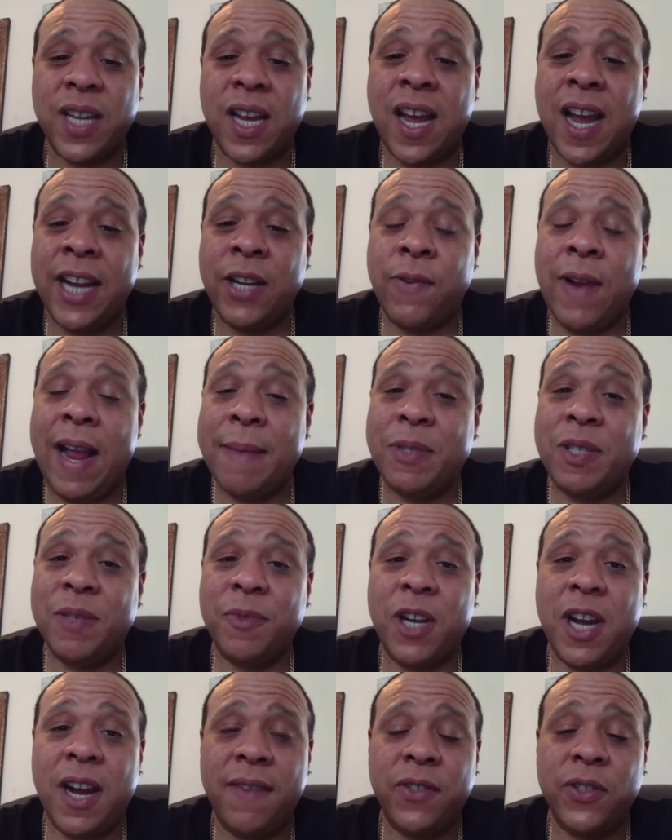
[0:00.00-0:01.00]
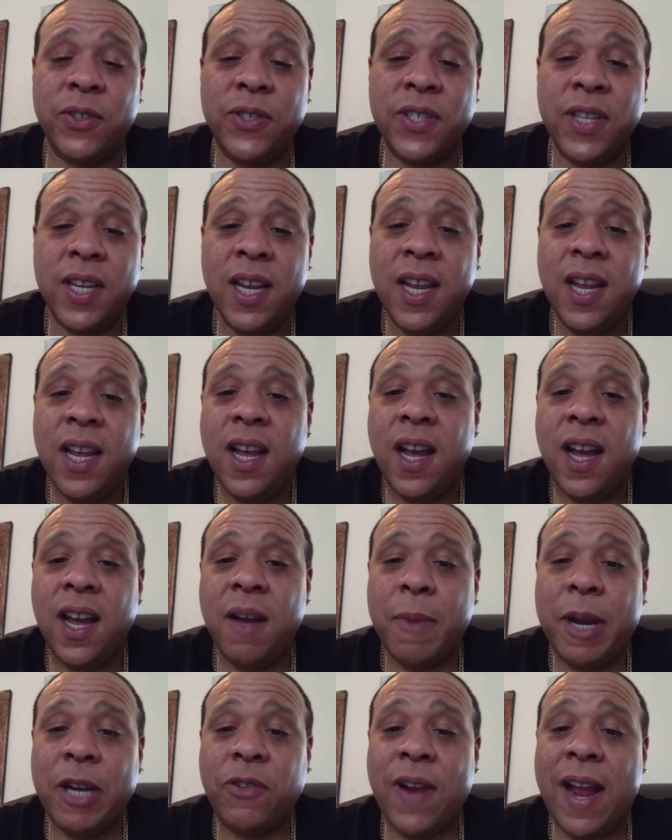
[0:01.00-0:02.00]
I'd grab some covers.
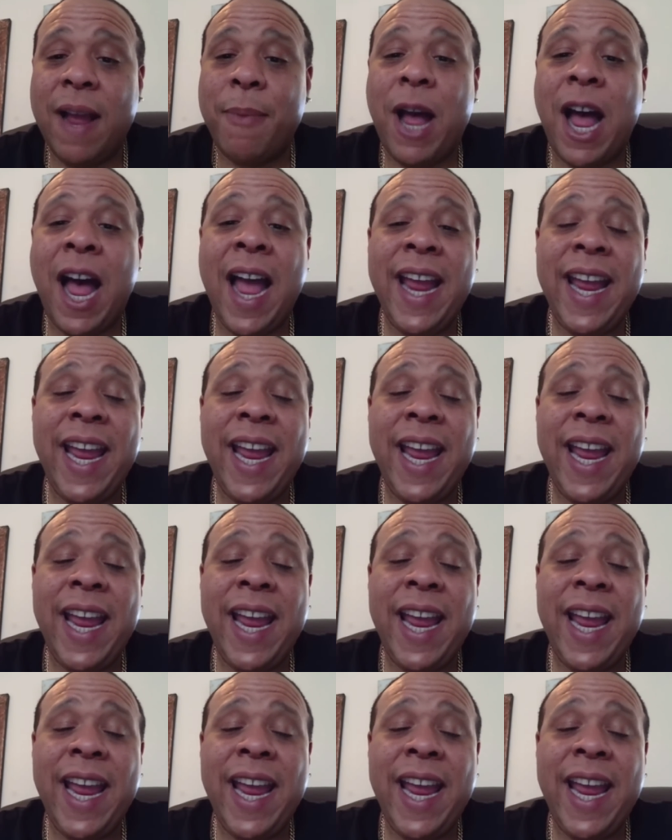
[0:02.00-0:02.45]
I'd grab I